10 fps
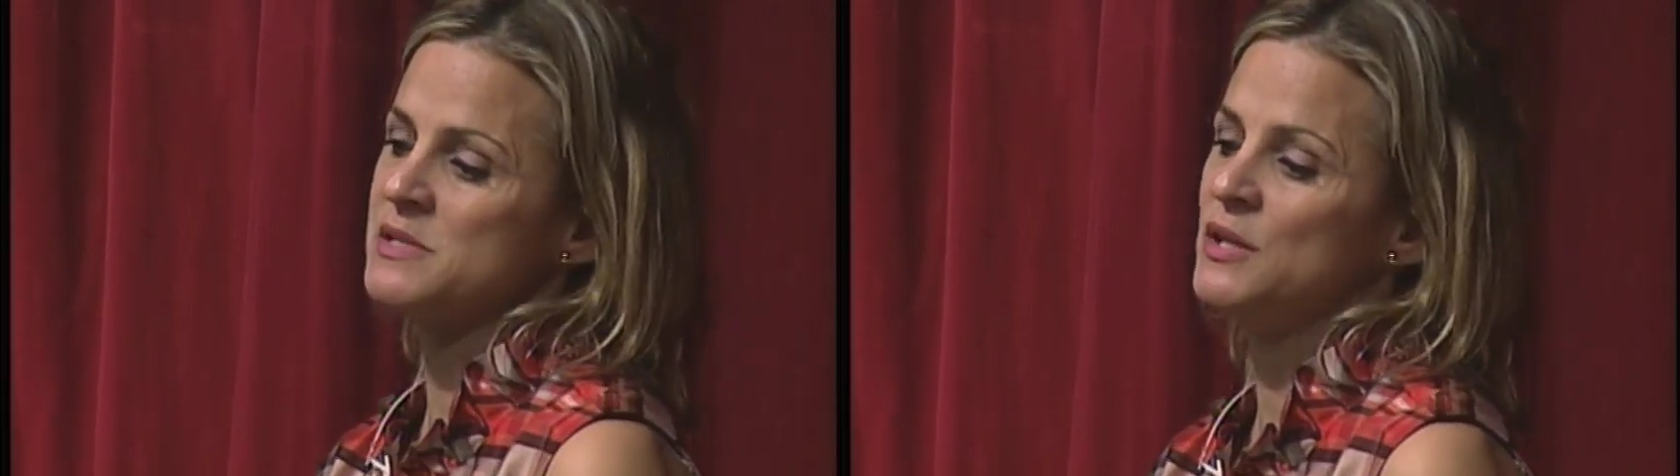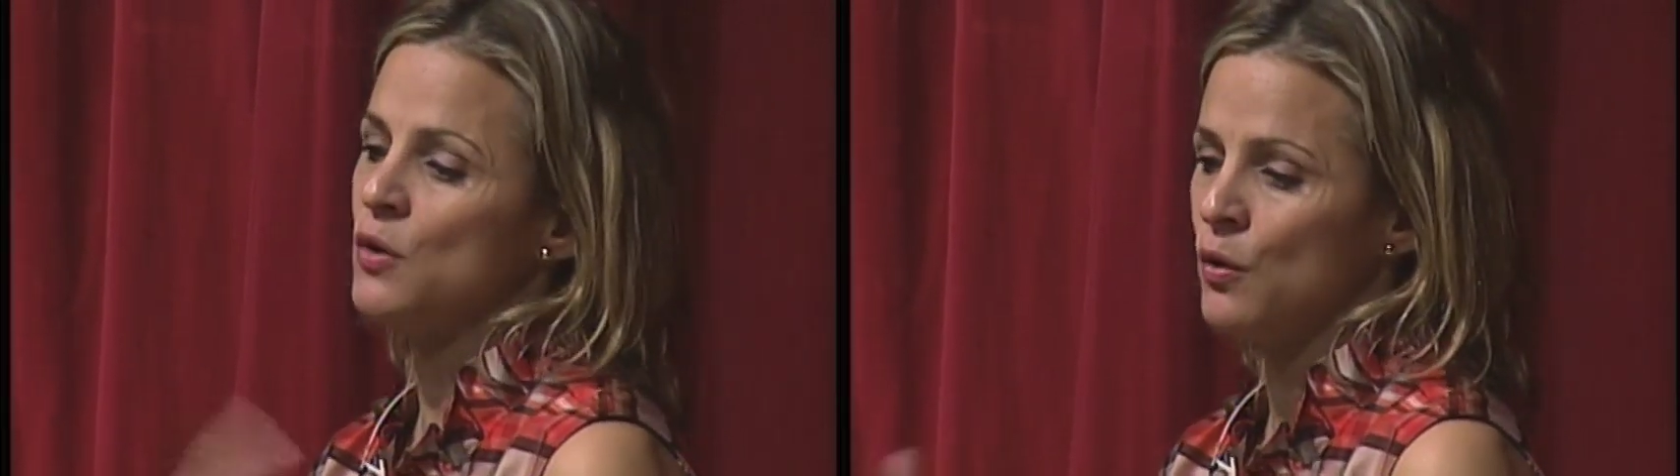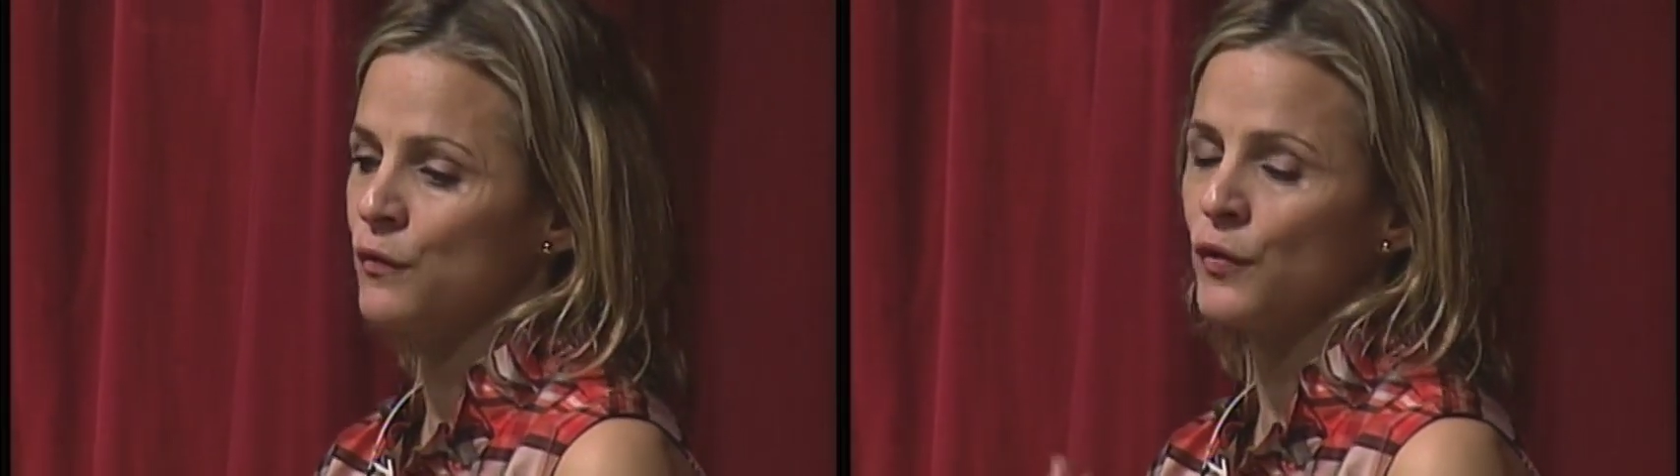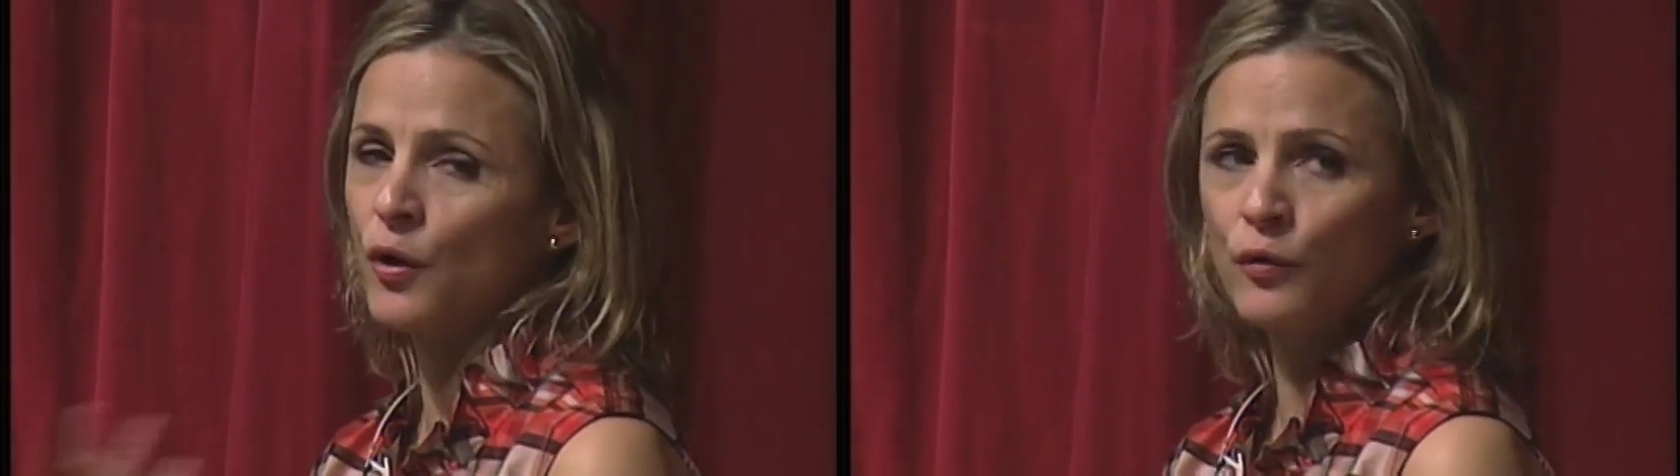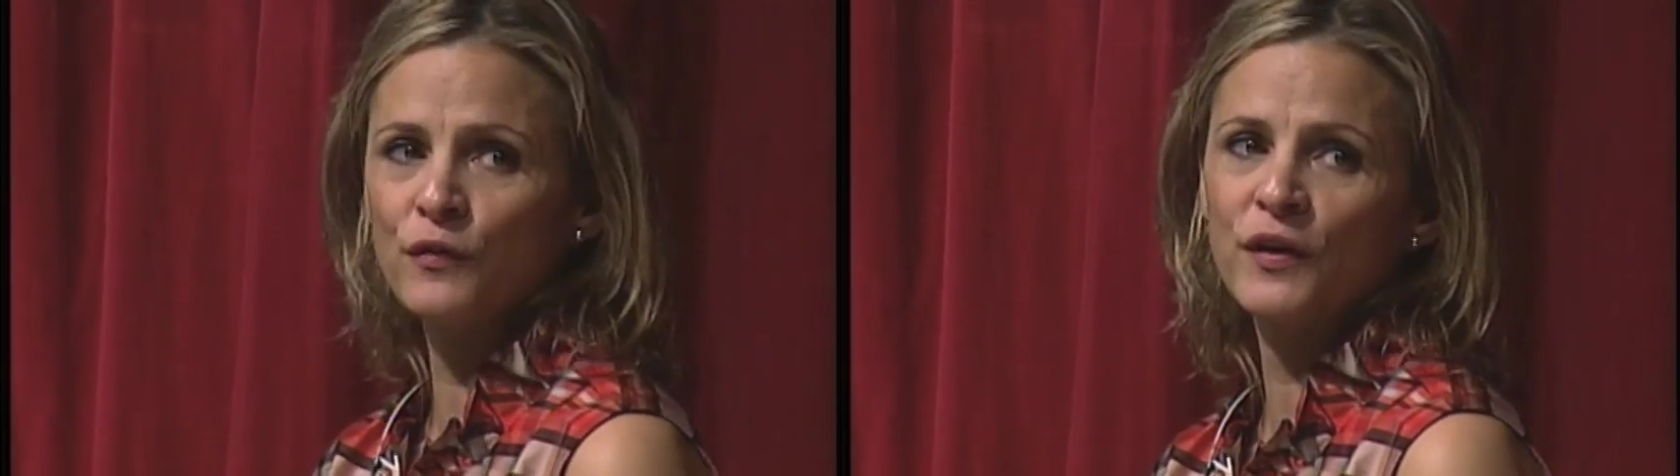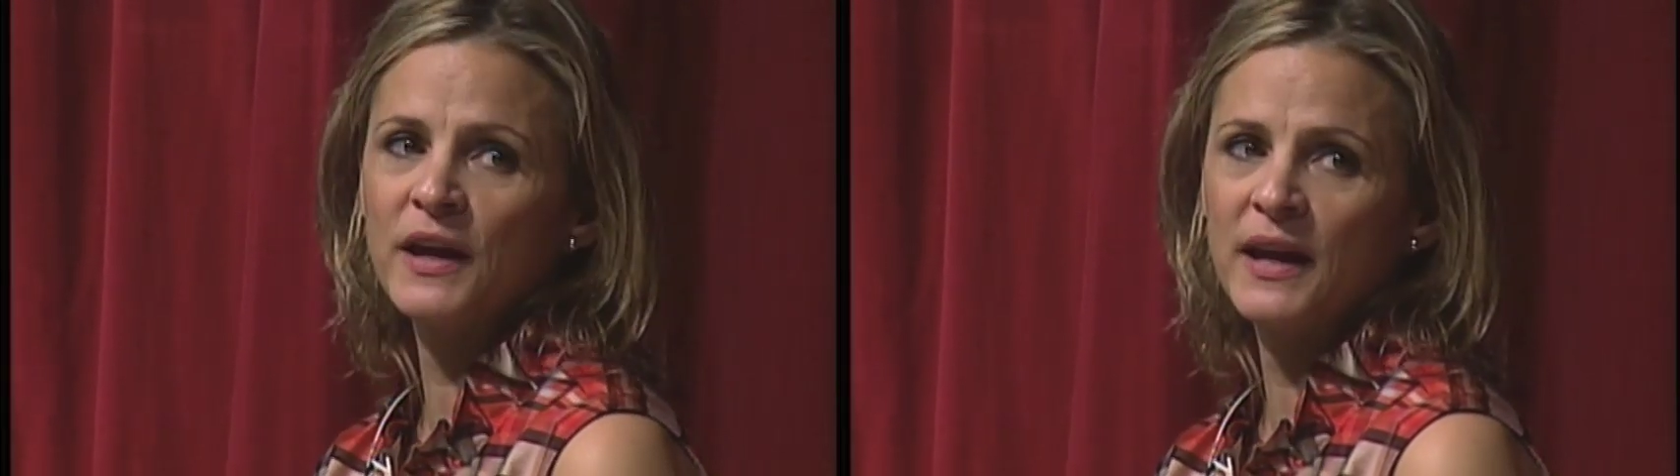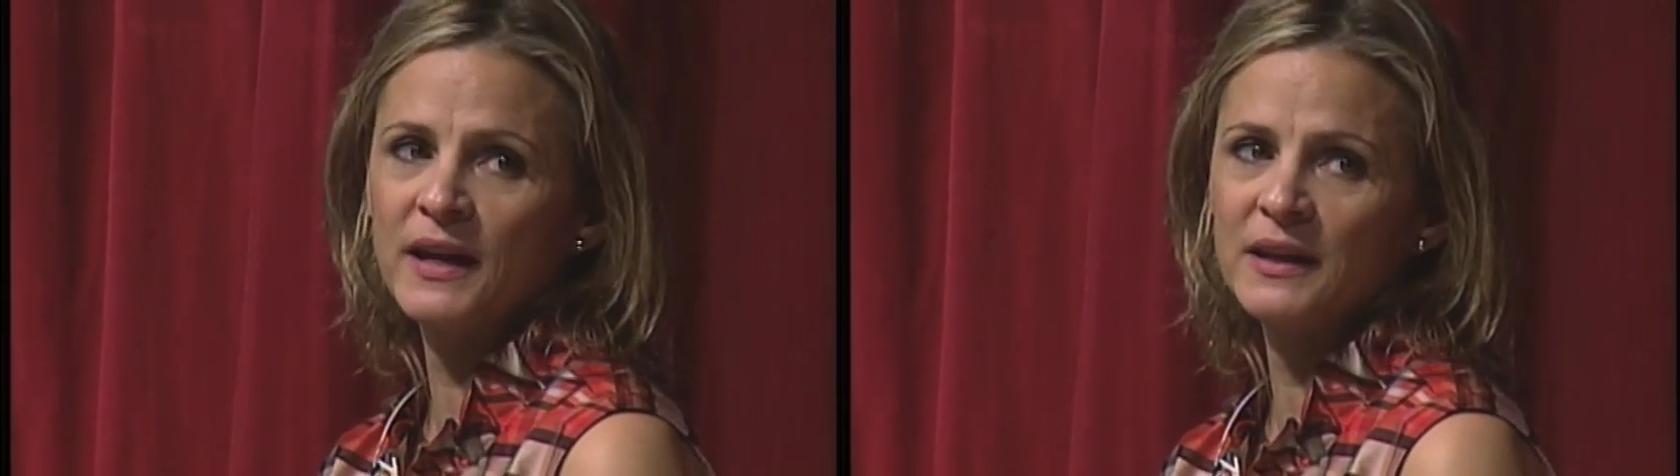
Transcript: scene over and over again,